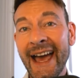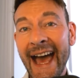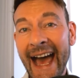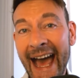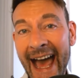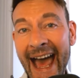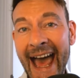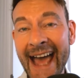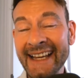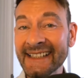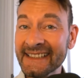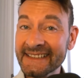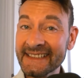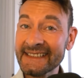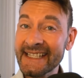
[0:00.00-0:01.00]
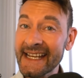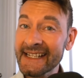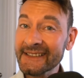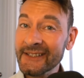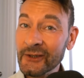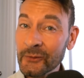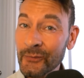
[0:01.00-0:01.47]
hack, and it's to take
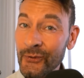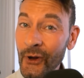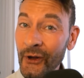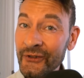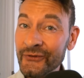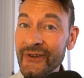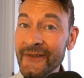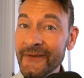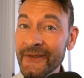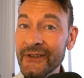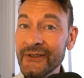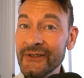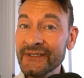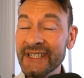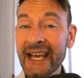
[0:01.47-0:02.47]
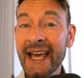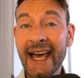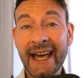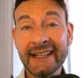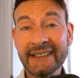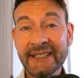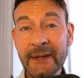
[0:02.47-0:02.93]
total product reviews
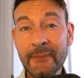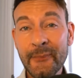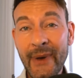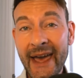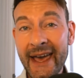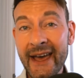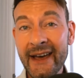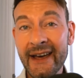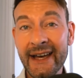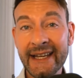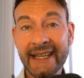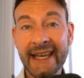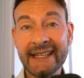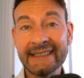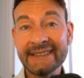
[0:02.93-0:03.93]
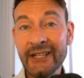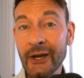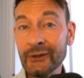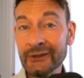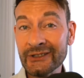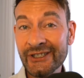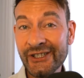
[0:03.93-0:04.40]
and compare against
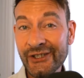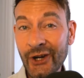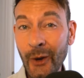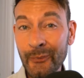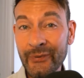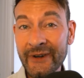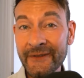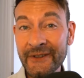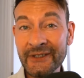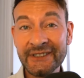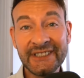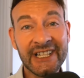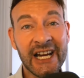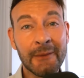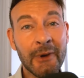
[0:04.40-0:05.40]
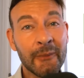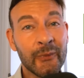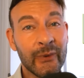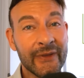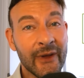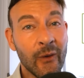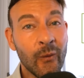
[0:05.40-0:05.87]
total shop reviews to come up
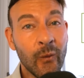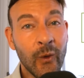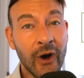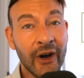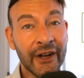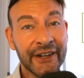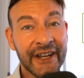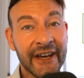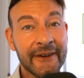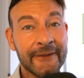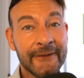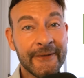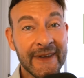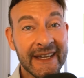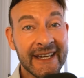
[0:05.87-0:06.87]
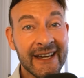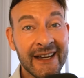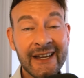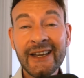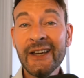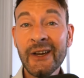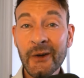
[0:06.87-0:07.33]
with one figure
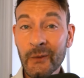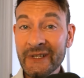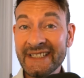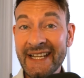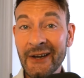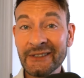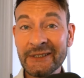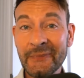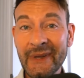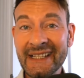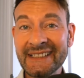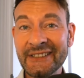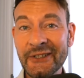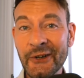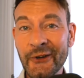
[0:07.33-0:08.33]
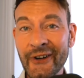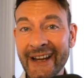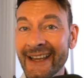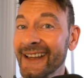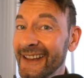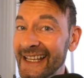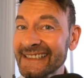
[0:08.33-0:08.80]
which tells a big story.
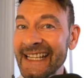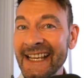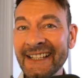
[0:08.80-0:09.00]
Let's take a